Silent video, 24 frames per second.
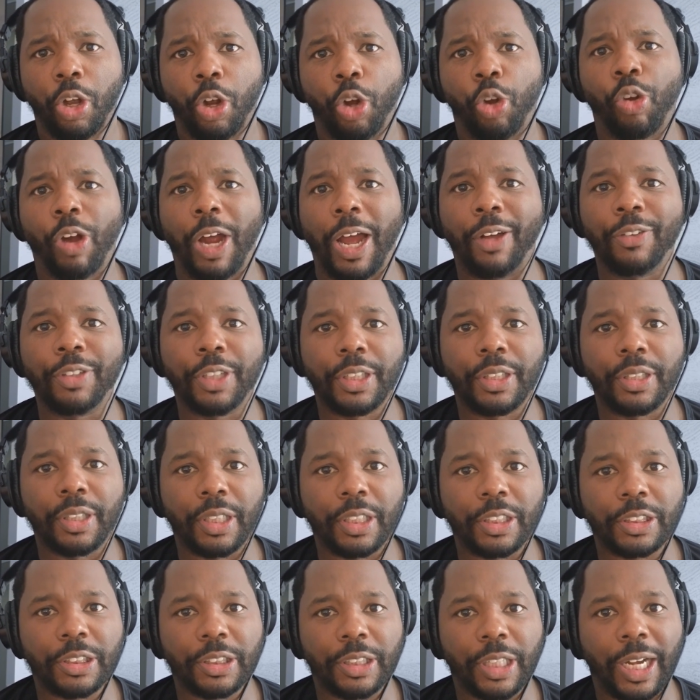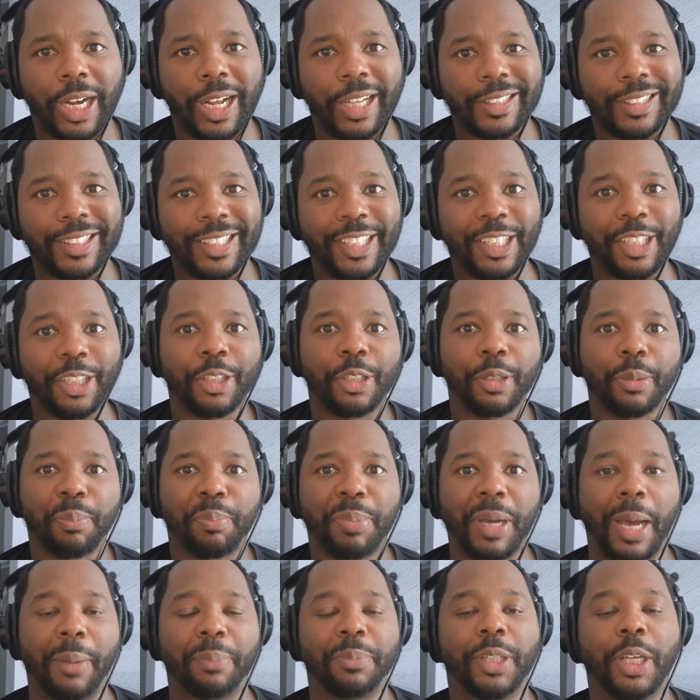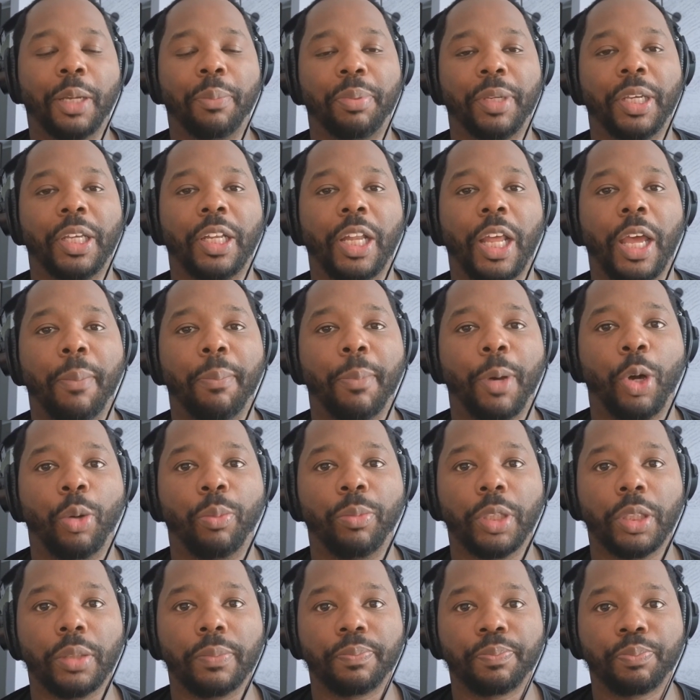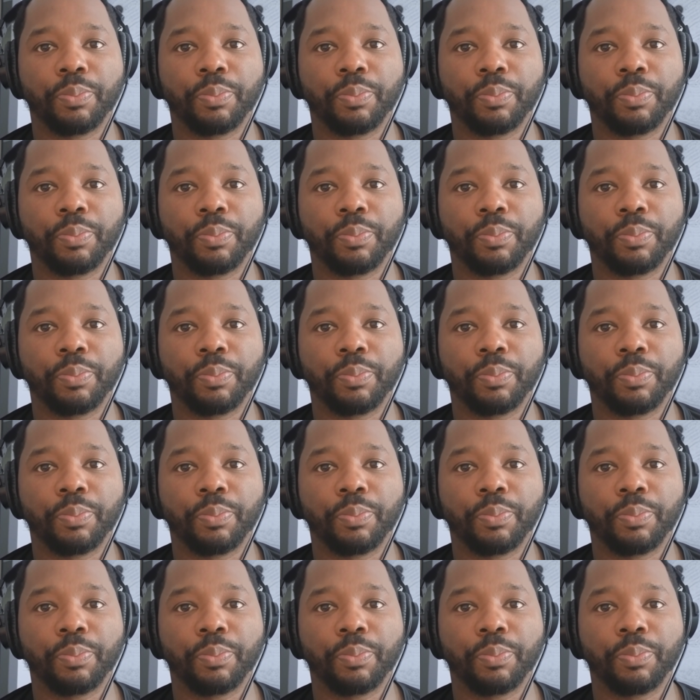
groundedness that I think popped up in that moment.